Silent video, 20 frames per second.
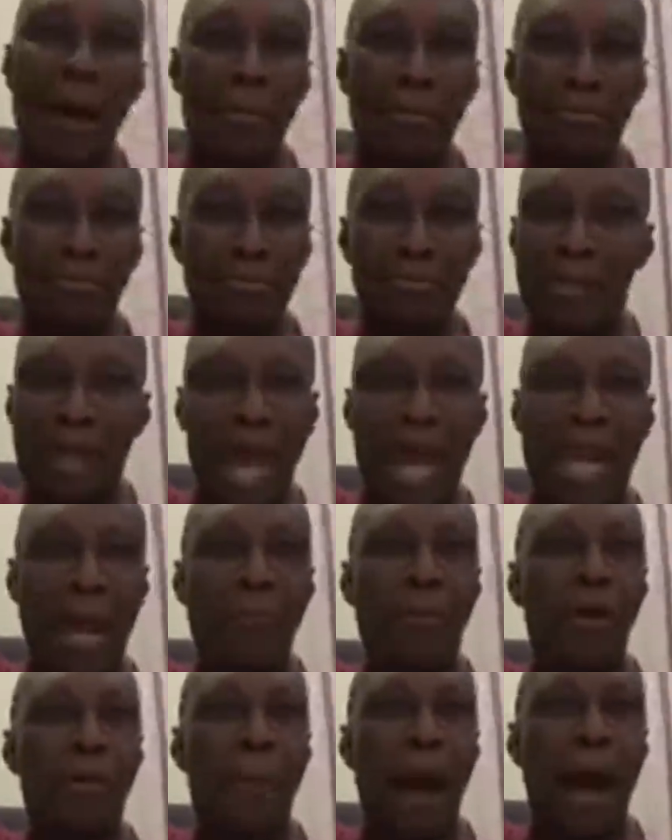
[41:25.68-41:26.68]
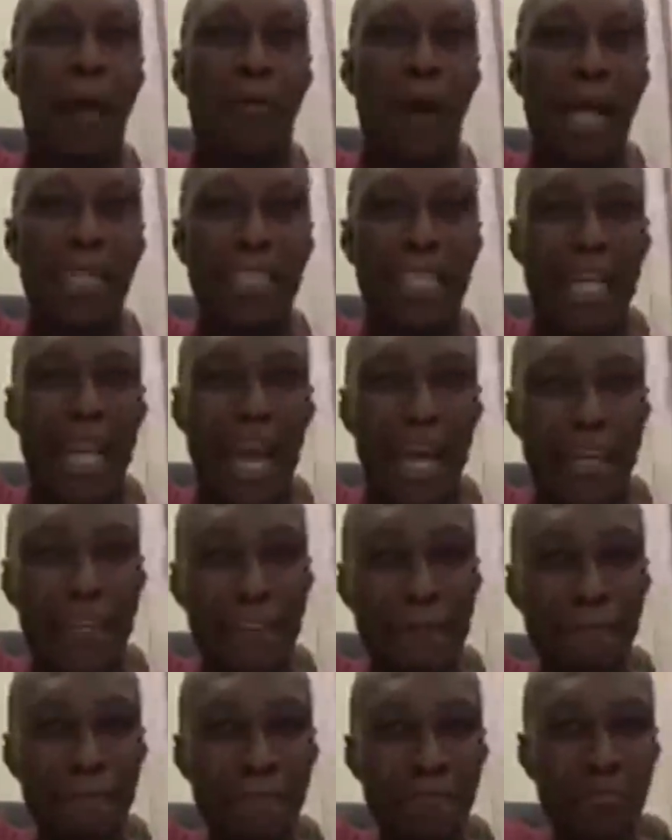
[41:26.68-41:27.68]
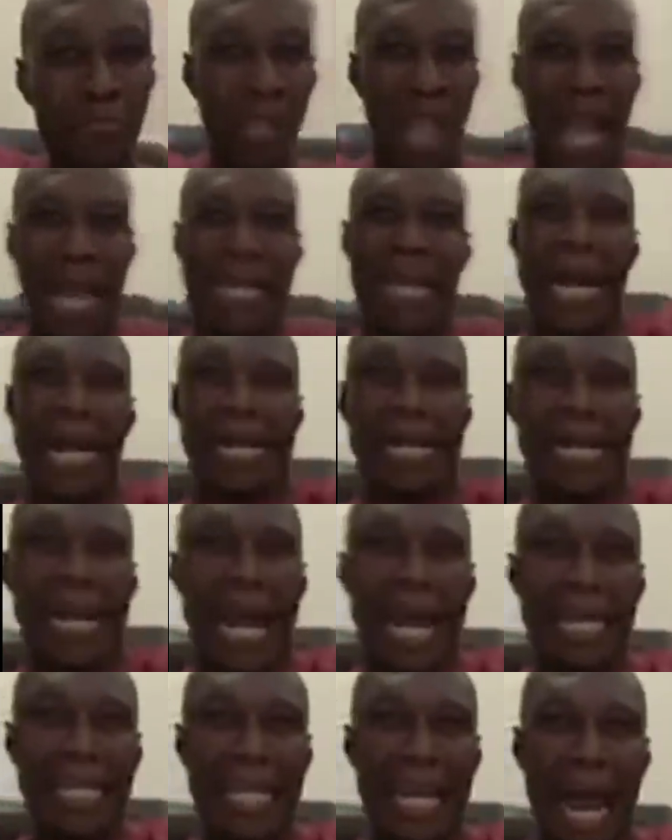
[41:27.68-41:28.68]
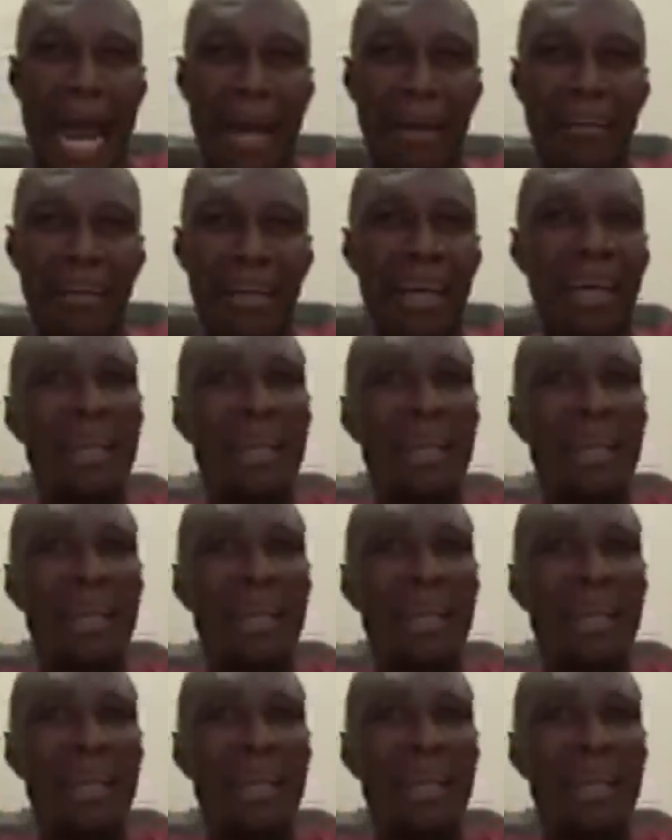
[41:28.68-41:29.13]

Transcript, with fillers: them and a mama kwanjire and Akraya.